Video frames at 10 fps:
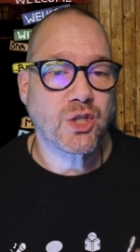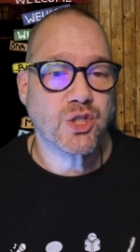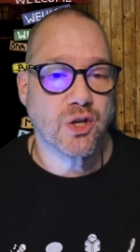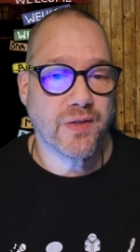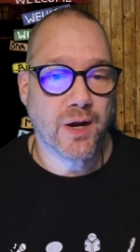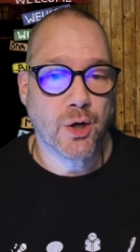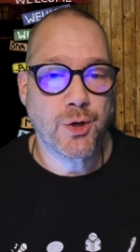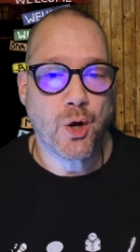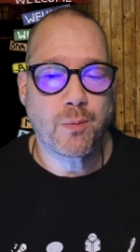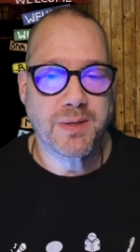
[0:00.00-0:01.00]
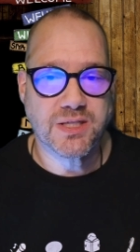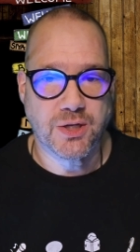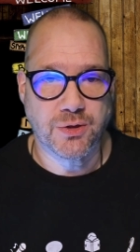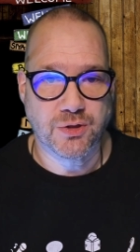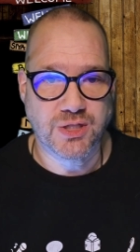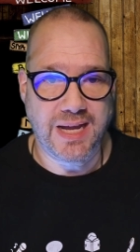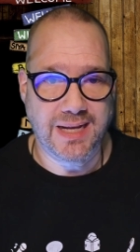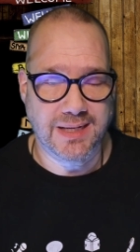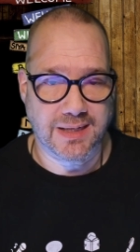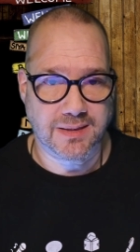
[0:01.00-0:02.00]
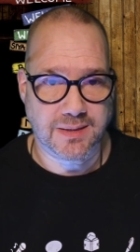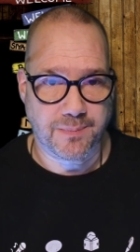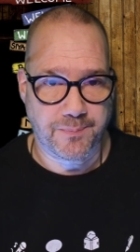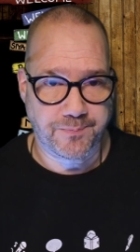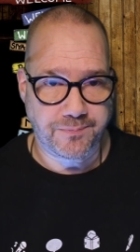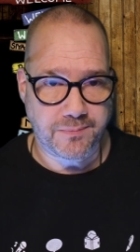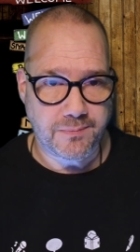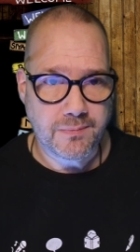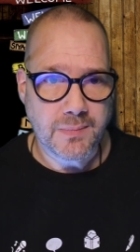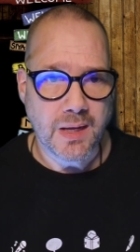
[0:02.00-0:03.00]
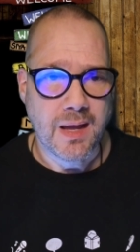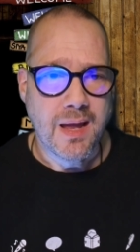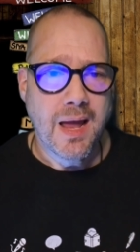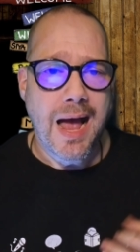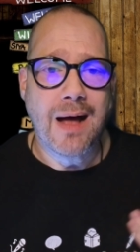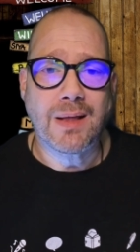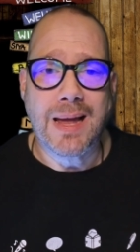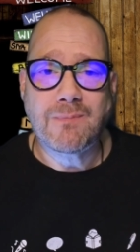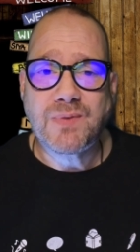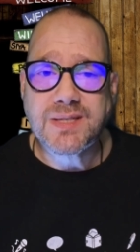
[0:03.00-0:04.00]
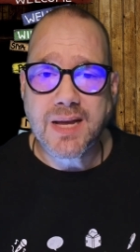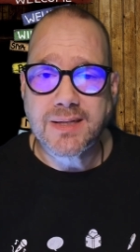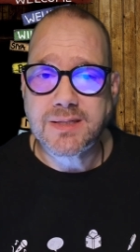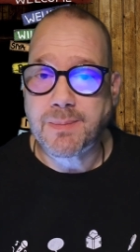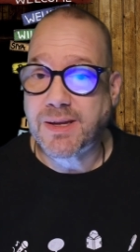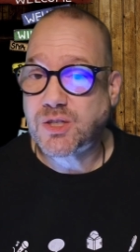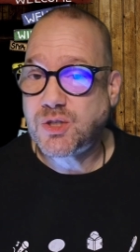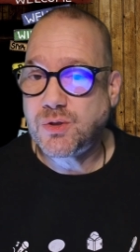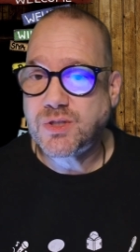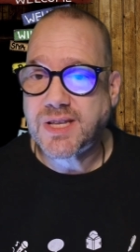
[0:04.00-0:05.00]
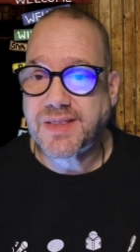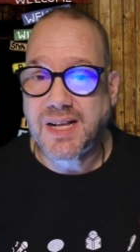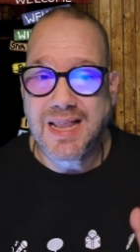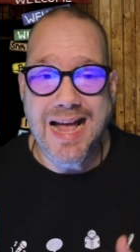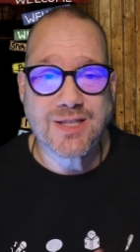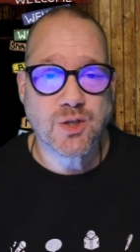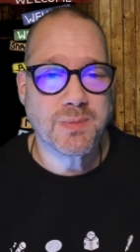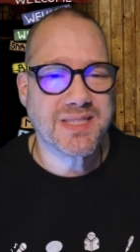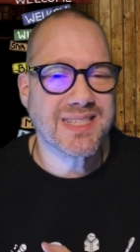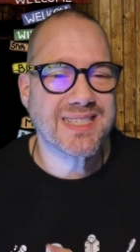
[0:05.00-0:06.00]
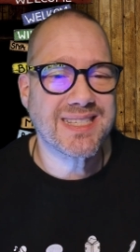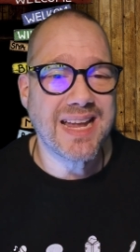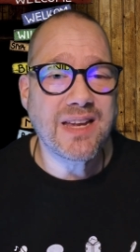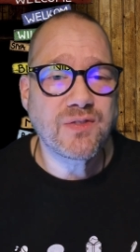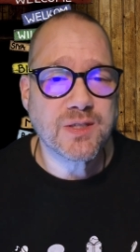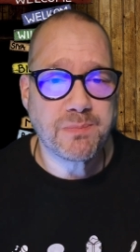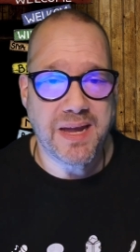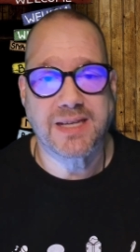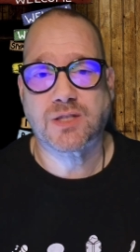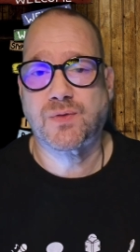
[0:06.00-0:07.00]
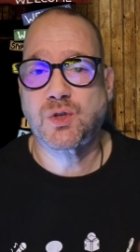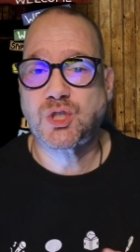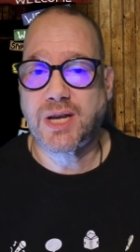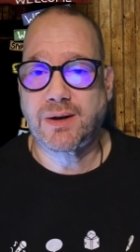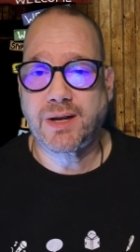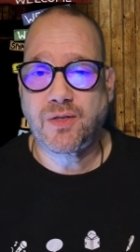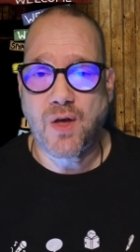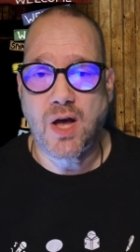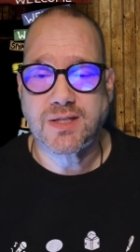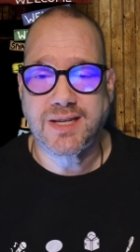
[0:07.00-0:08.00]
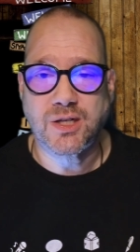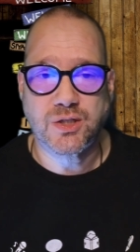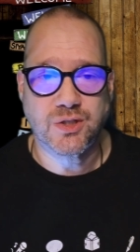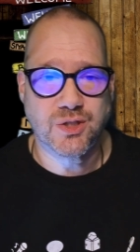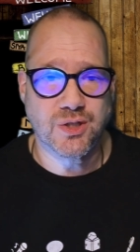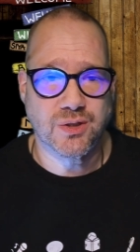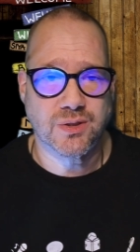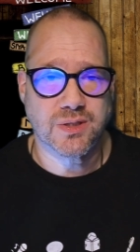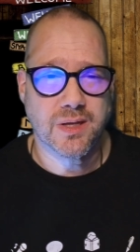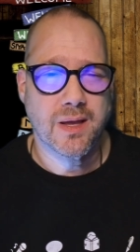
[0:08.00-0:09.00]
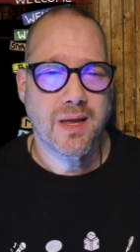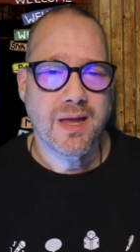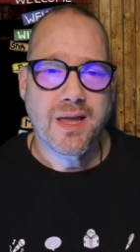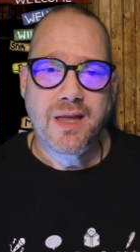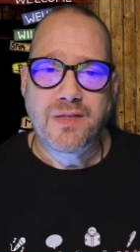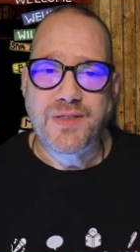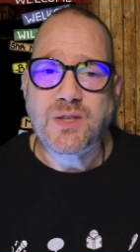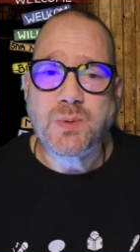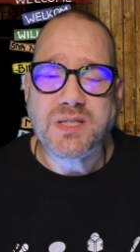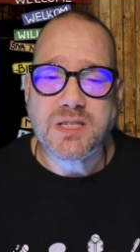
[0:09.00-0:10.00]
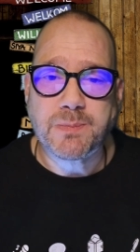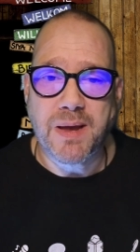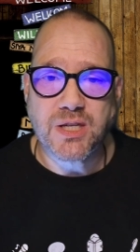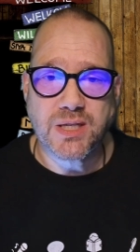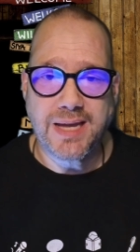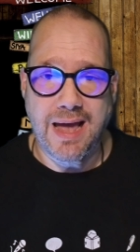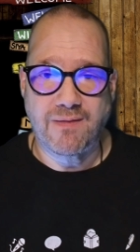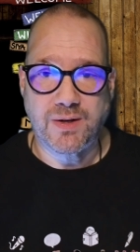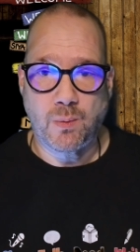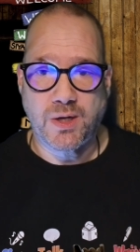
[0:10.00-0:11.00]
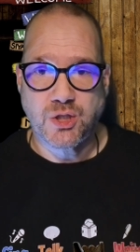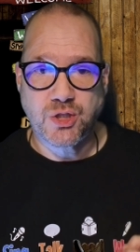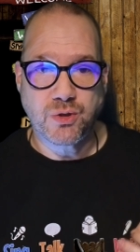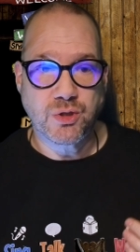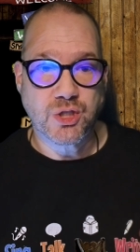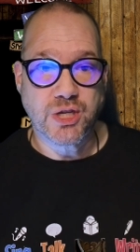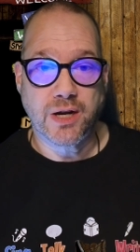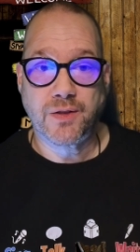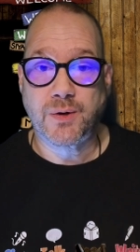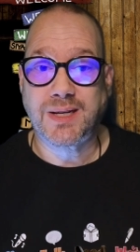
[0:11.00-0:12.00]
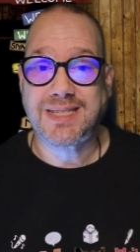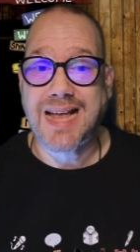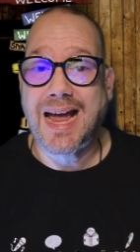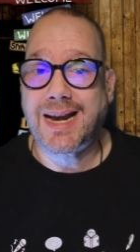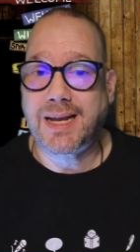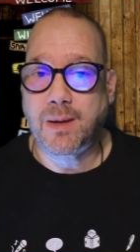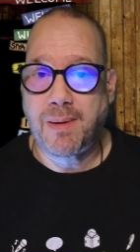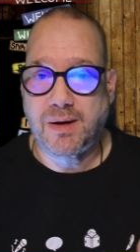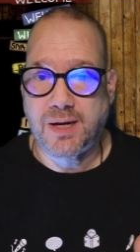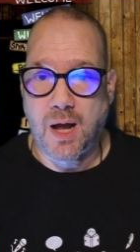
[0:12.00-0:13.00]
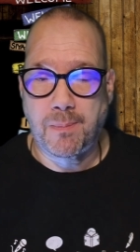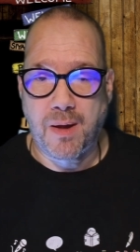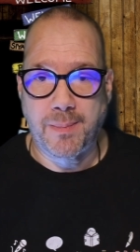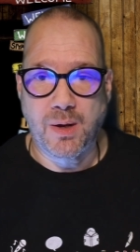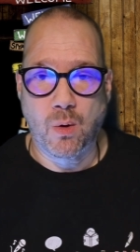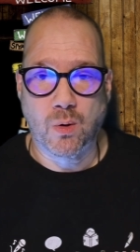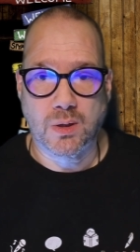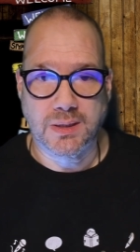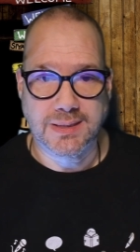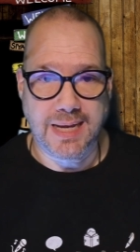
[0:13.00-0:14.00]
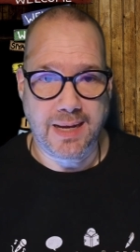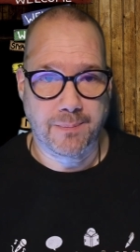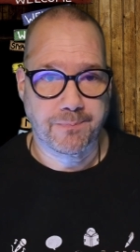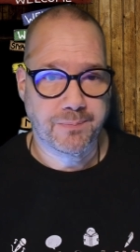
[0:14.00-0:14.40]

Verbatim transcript: sure there are no misunderstandings. I'll emphasize to my students that the classroom is a safe space for sharing thoughts and concerns. This was especially evident when a student shared their anxiety about an upcoming oral exam.